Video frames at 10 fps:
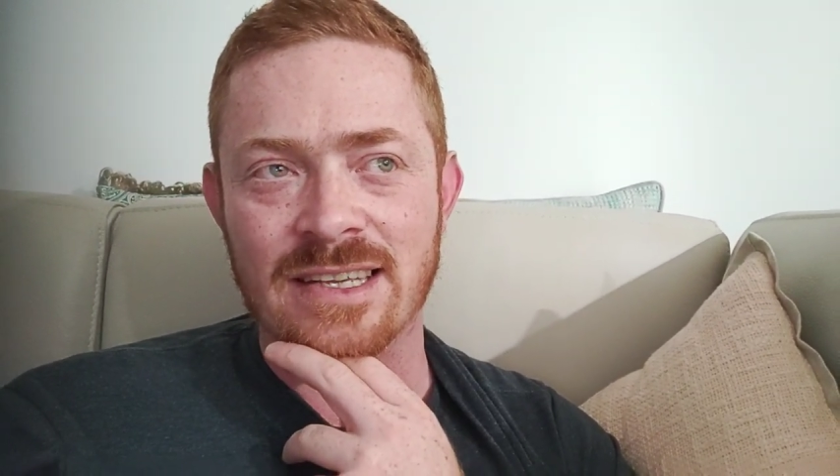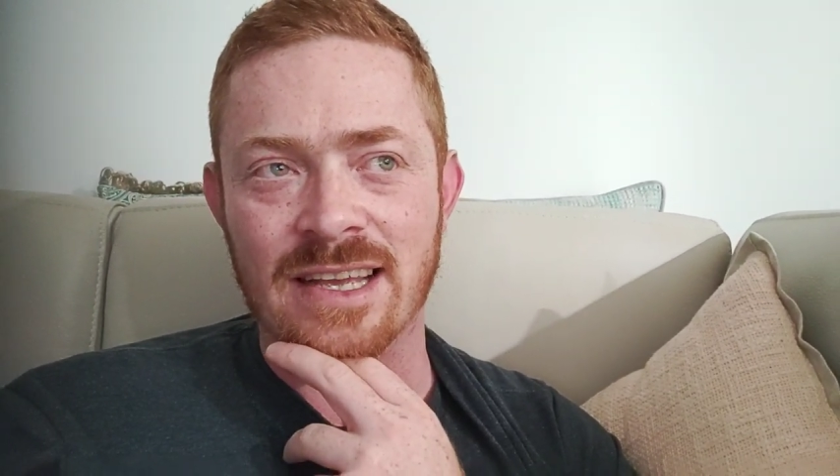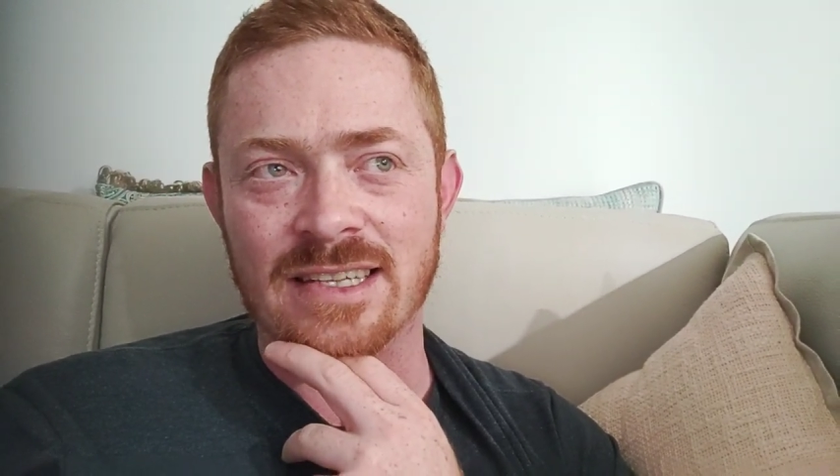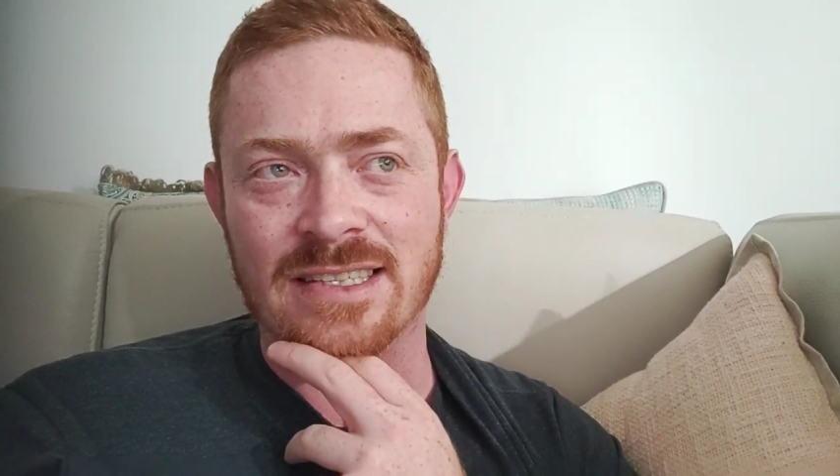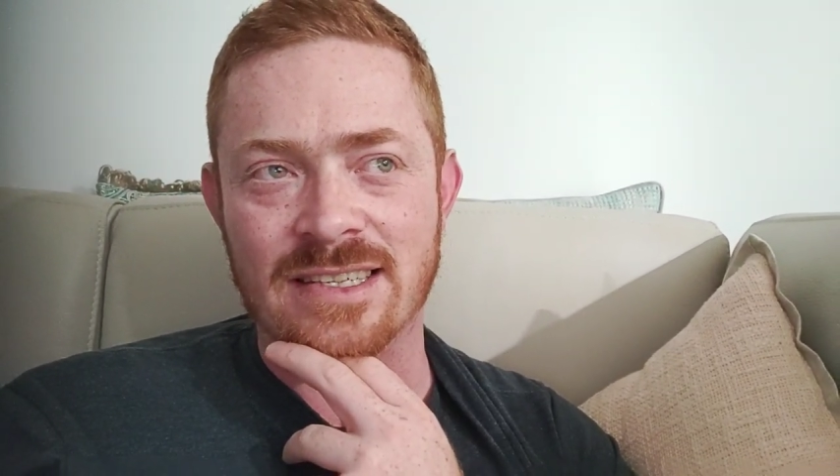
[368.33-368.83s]

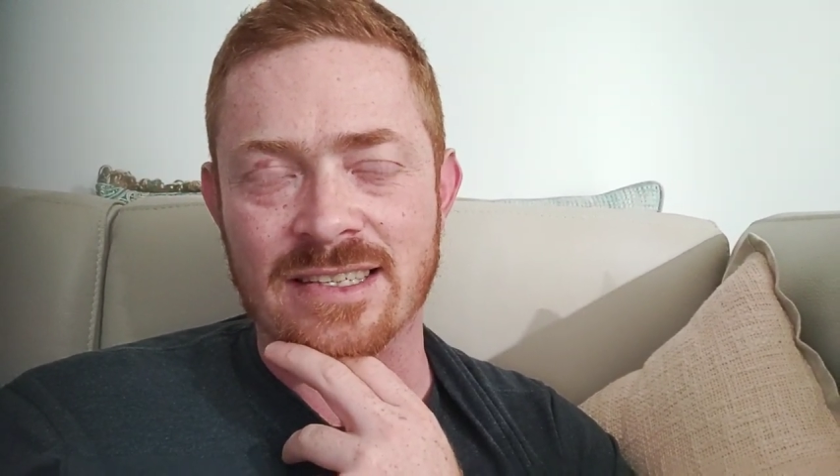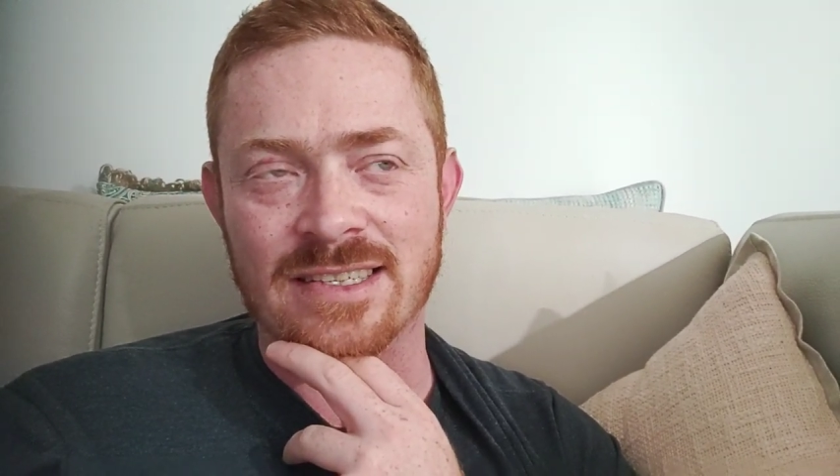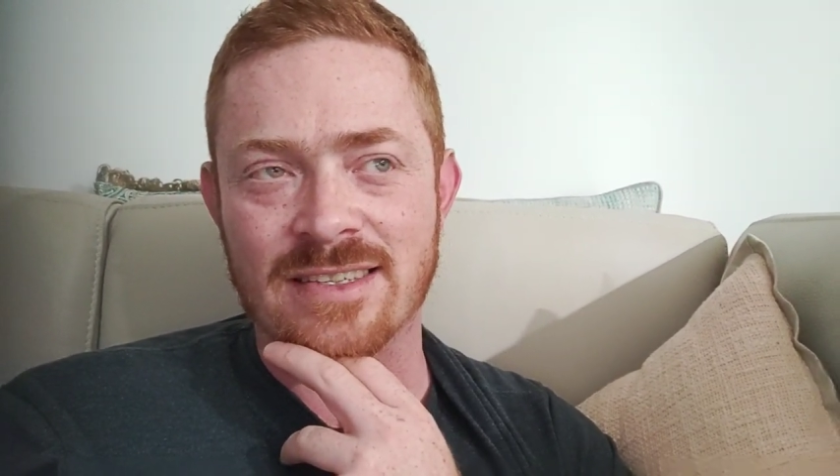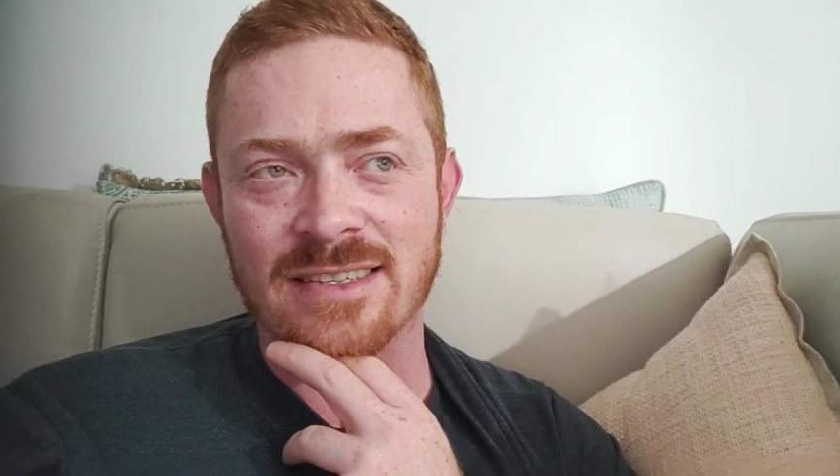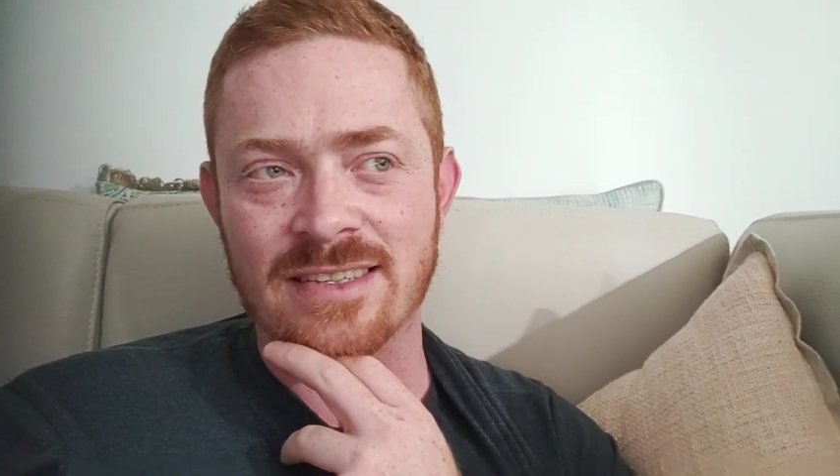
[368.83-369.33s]
It's
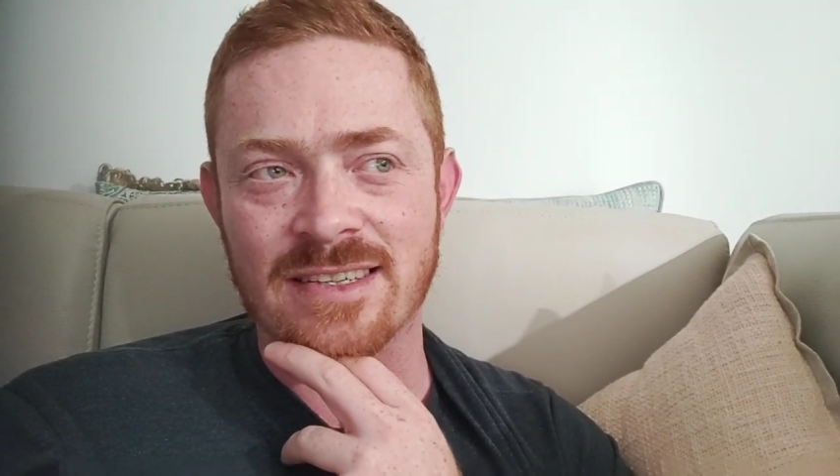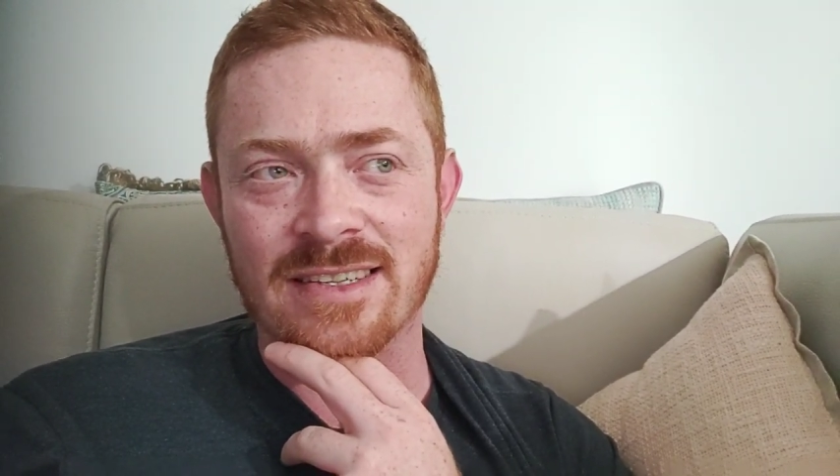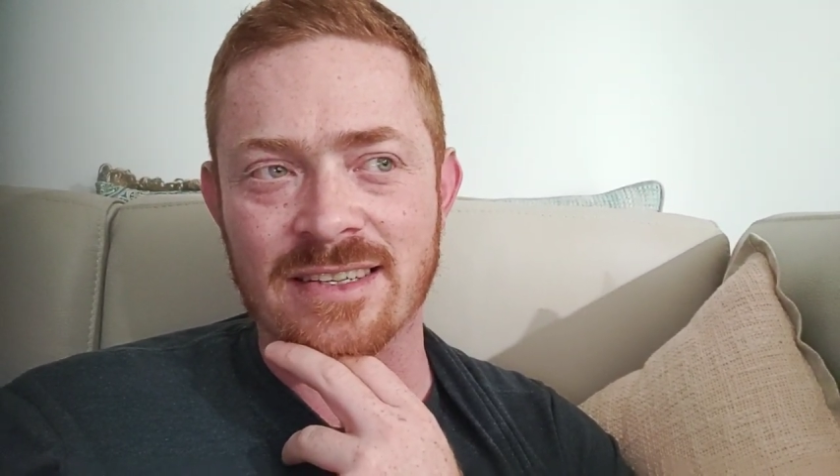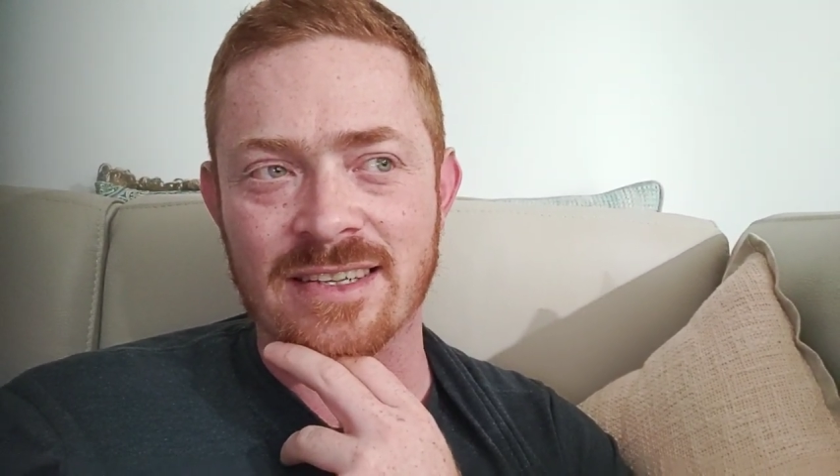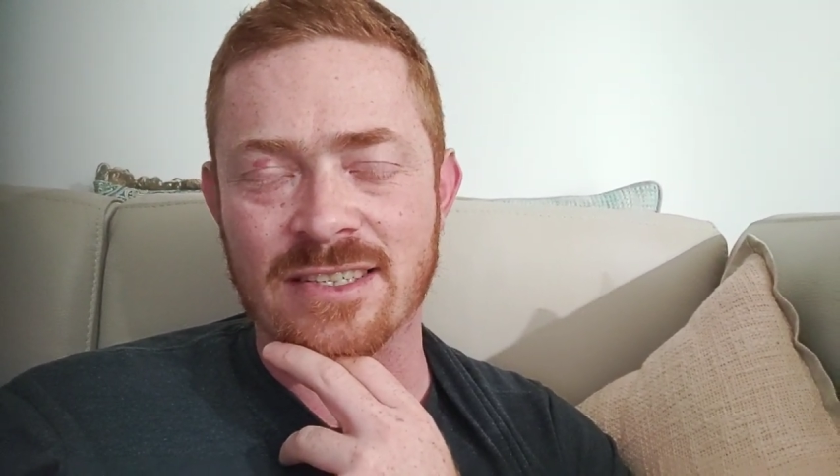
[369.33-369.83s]

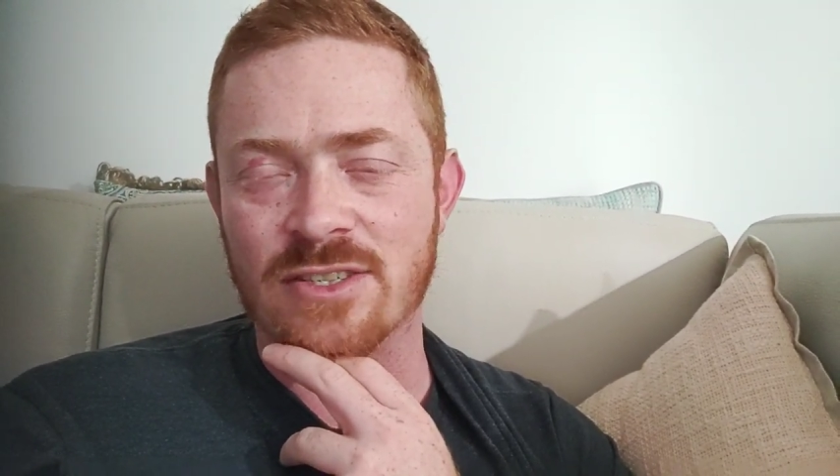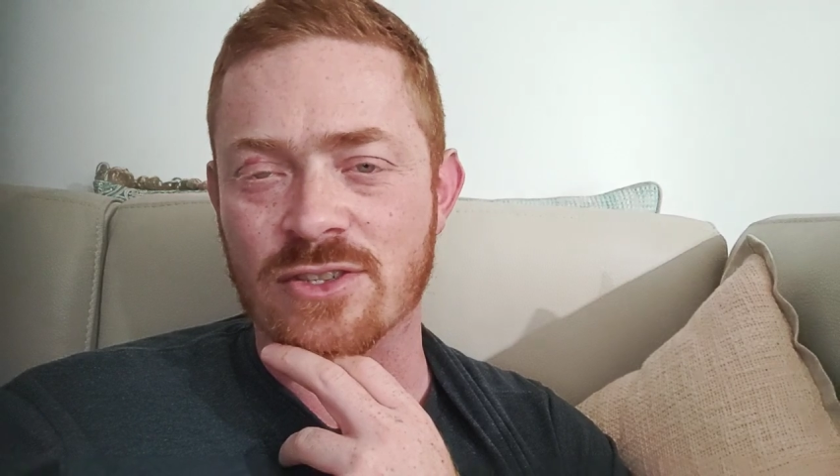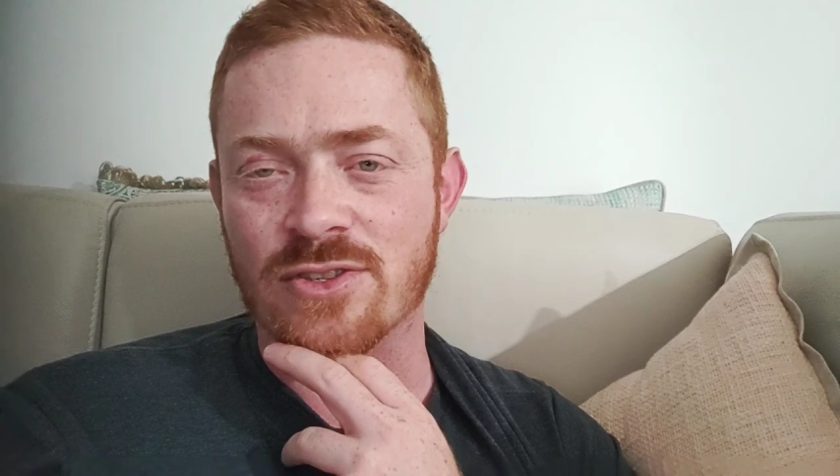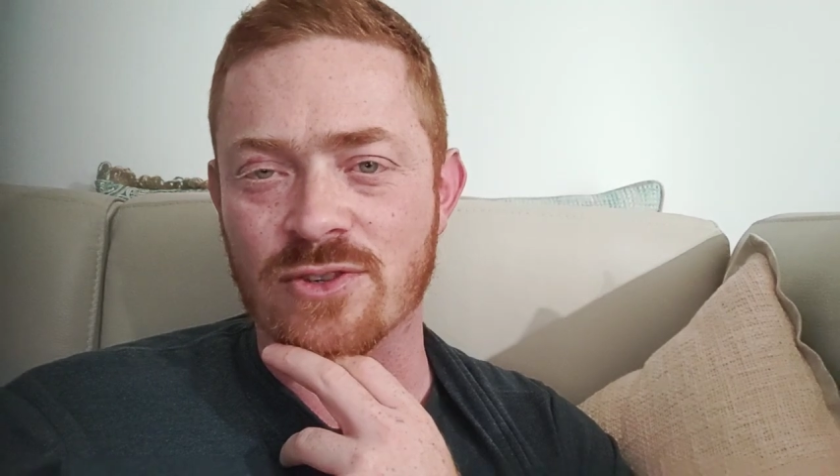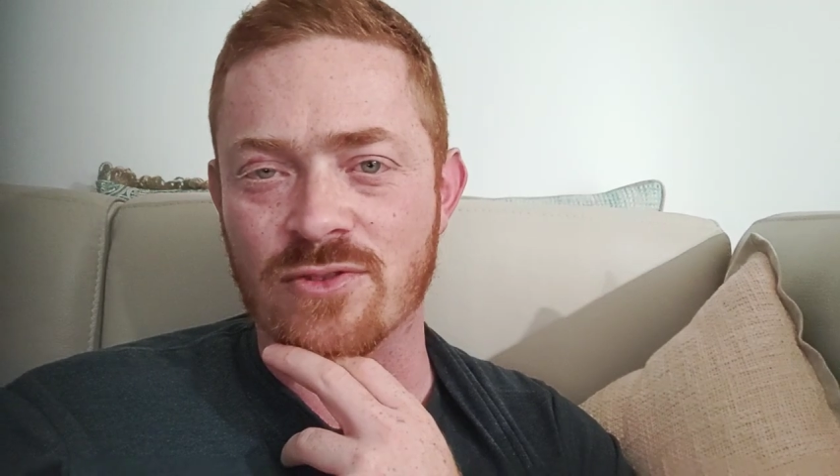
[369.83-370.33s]

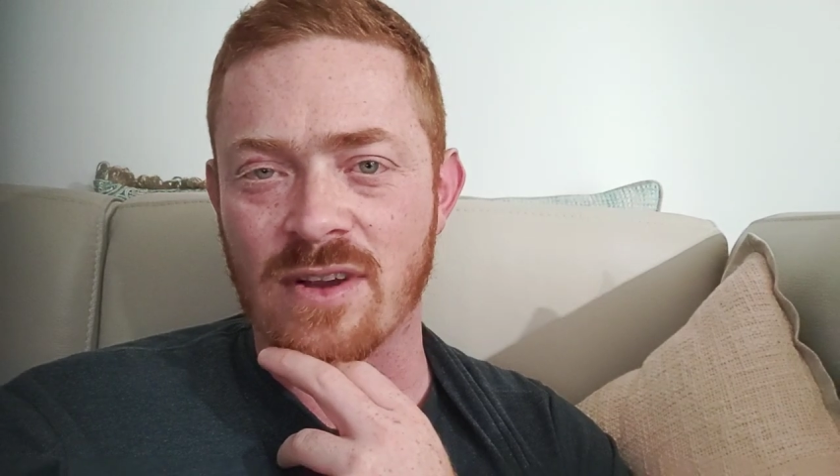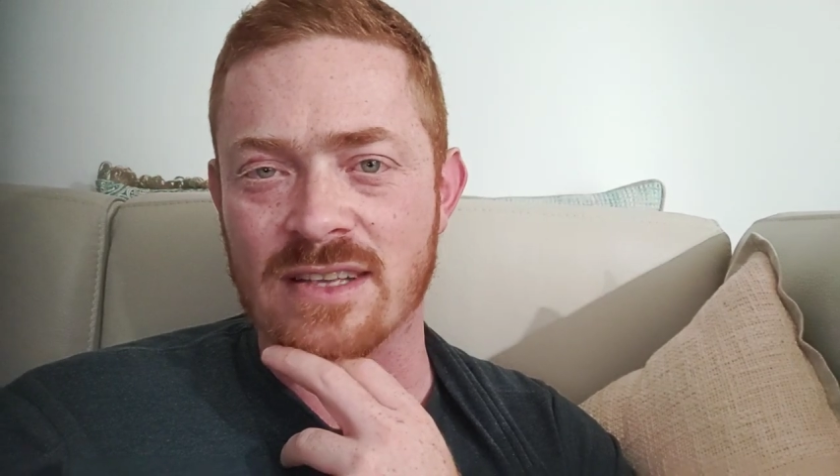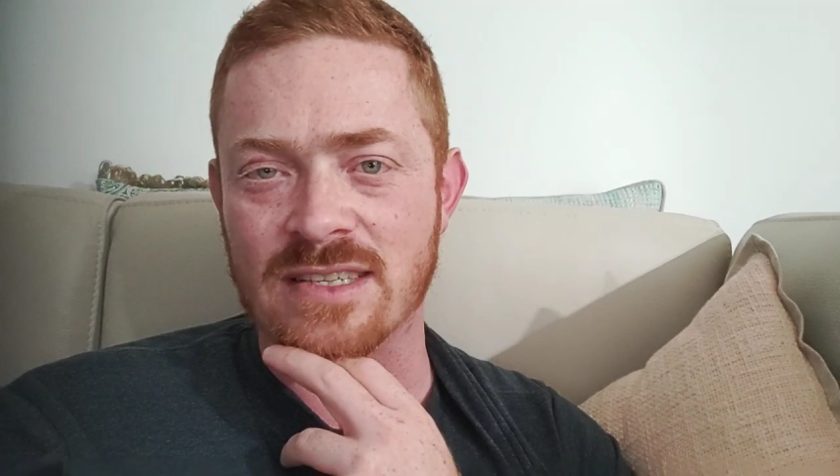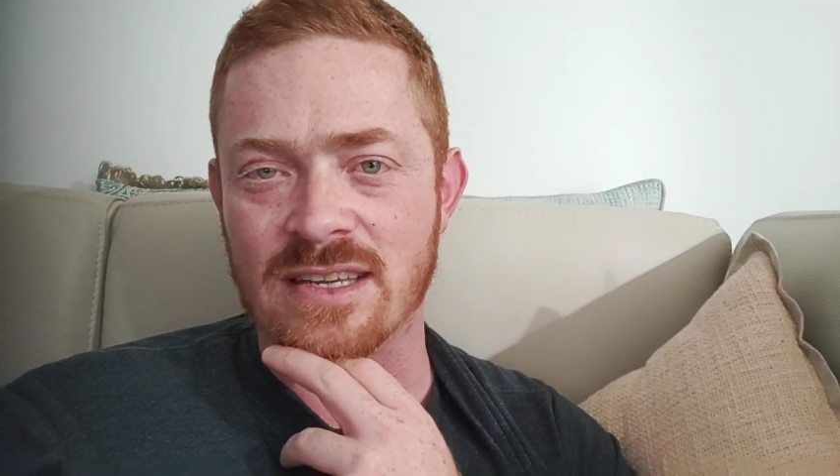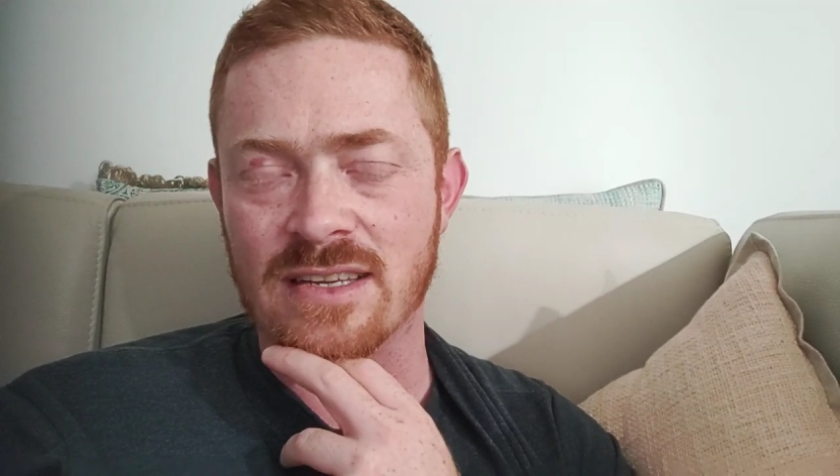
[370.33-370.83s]
just too
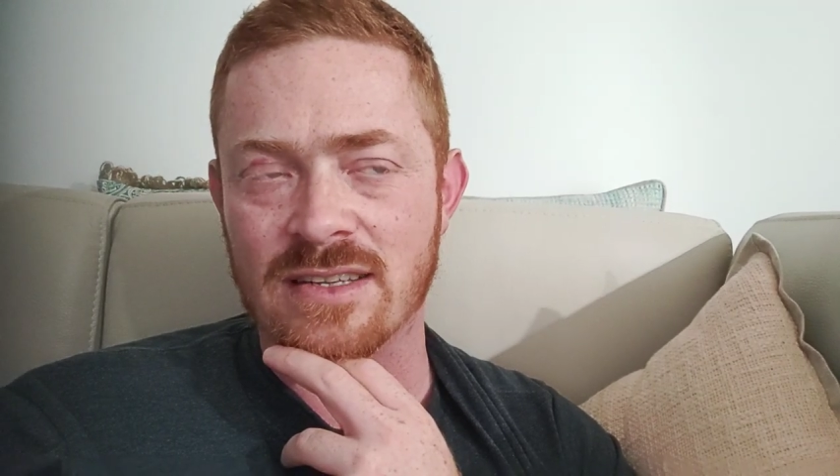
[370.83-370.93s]
crazy